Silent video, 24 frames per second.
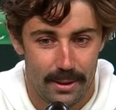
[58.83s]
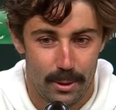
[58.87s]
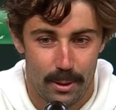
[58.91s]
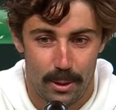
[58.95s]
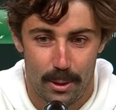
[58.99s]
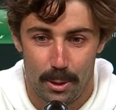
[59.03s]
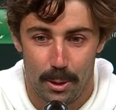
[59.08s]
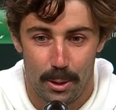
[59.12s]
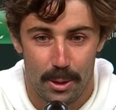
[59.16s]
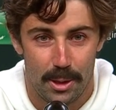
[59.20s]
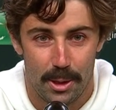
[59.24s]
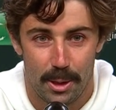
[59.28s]

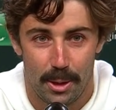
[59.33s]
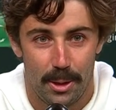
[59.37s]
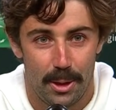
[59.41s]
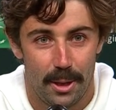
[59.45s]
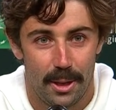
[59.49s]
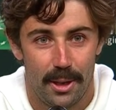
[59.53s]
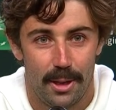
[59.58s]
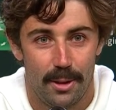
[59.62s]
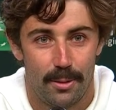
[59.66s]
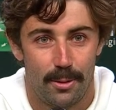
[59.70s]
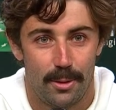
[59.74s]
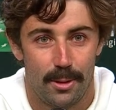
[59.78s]
couldn't tell you the
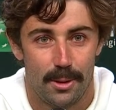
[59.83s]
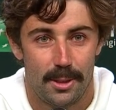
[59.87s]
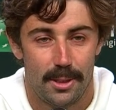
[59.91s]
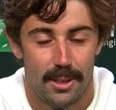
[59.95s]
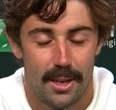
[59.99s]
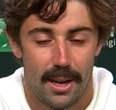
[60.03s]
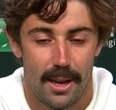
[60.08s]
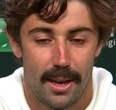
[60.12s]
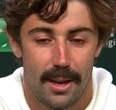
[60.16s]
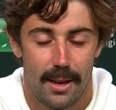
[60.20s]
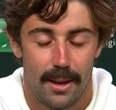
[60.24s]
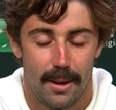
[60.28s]
difference.
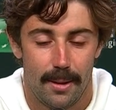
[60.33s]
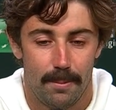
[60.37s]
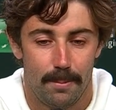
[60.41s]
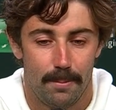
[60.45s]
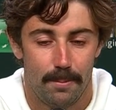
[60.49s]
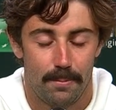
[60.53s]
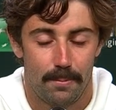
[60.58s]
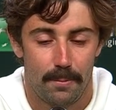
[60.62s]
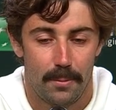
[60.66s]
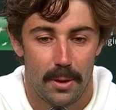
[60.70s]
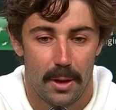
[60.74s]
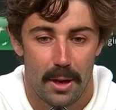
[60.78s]

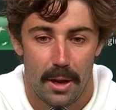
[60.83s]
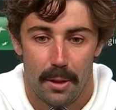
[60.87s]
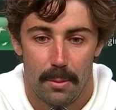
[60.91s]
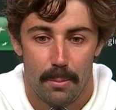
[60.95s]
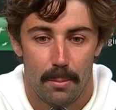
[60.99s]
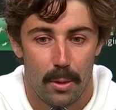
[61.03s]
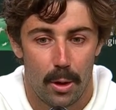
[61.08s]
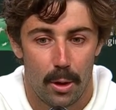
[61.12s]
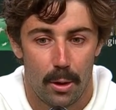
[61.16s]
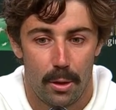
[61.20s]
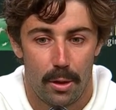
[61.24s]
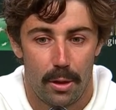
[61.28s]

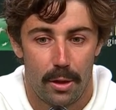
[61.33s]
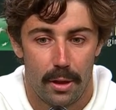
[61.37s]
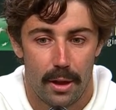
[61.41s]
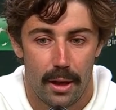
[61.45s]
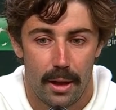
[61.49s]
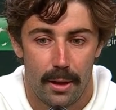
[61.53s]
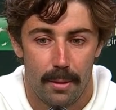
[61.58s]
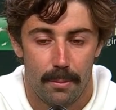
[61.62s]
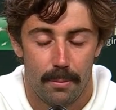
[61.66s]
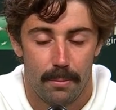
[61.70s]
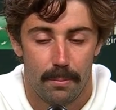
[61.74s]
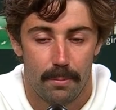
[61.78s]
Both
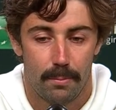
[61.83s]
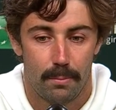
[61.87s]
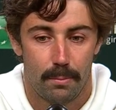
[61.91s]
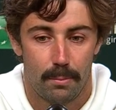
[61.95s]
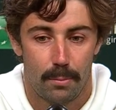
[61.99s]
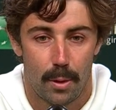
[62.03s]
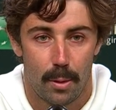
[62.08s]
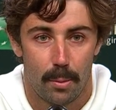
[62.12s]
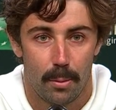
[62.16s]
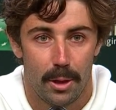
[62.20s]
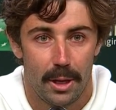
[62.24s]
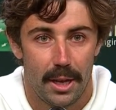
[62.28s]

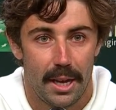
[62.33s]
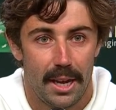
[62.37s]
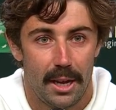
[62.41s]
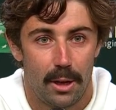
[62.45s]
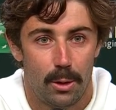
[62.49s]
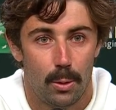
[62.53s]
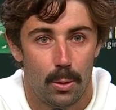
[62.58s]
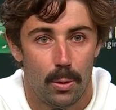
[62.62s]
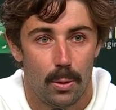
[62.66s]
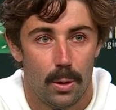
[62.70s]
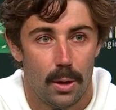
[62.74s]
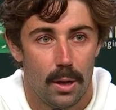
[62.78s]
probably
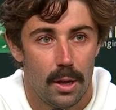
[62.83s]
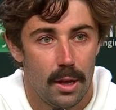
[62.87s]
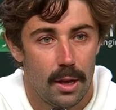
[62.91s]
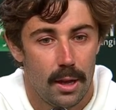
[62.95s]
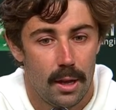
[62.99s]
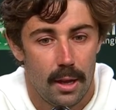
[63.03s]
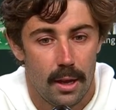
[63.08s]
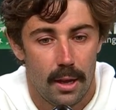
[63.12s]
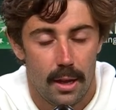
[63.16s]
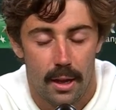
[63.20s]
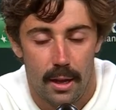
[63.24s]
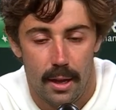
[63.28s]
equal.
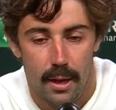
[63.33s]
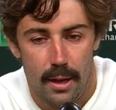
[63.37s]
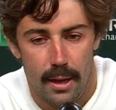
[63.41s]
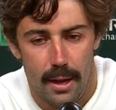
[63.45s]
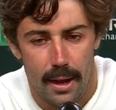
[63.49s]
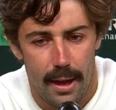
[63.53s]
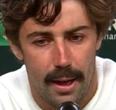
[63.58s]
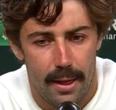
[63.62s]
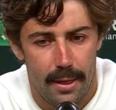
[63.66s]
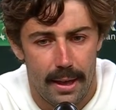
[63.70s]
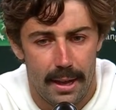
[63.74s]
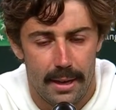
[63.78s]

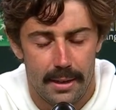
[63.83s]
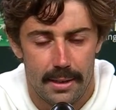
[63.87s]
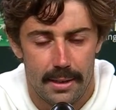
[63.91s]
That